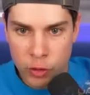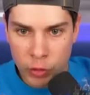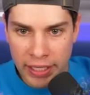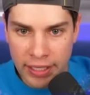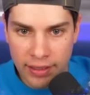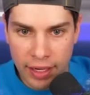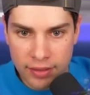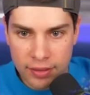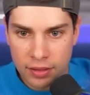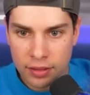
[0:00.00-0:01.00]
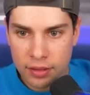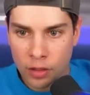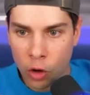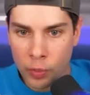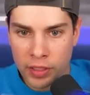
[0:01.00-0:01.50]
Dudek in net.
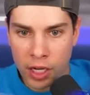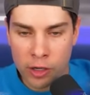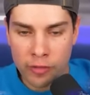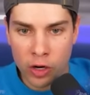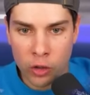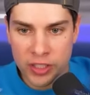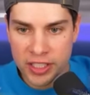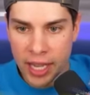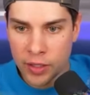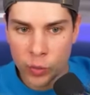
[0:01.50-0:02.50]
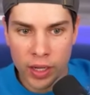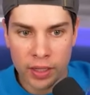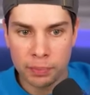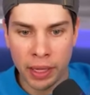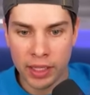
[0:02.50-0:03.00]
Coleman Cannavaro,
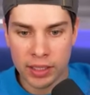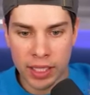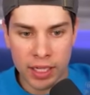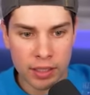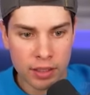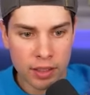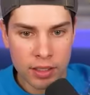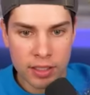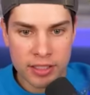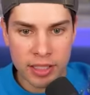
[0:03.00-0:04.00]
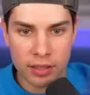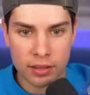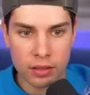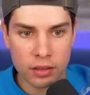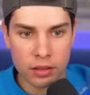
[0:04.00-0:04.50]
Stanway, Pele,
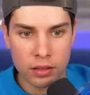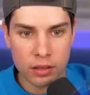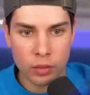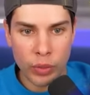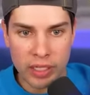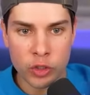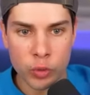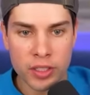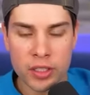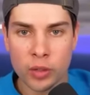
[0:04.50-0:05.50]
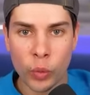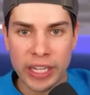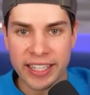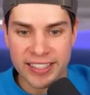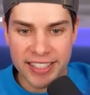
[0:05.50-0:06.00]
we can do this. We
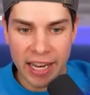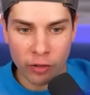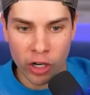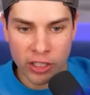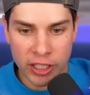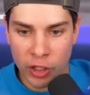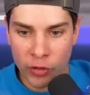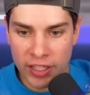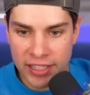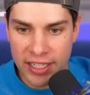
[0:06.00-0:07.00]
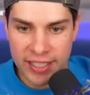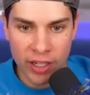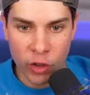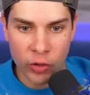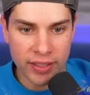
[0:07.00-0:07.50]
can save Ronaldinho. This
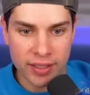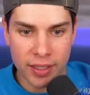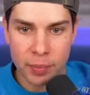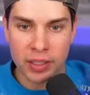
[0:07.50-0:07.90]
isn't a great team.